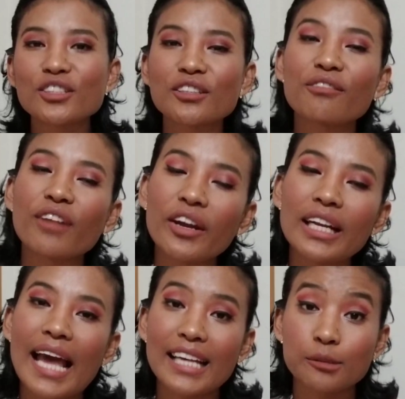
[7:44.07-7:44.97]
to the very
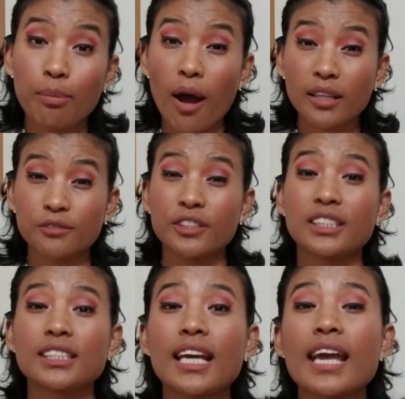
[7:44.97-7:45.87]
last box for
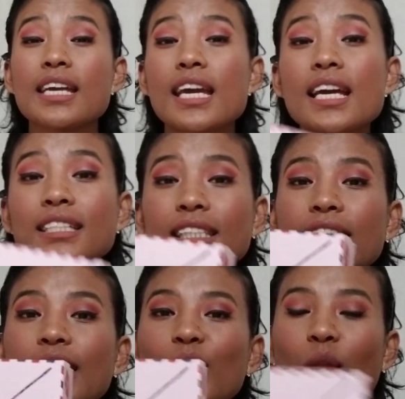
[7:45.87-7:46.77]
today is
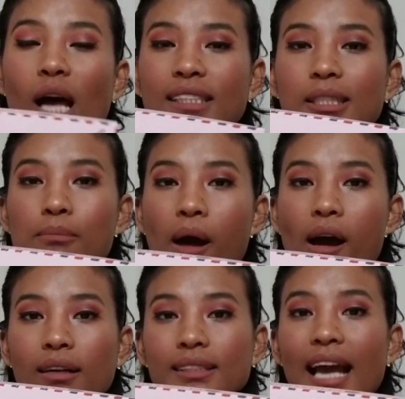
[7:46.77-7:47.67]
the Glossy Box.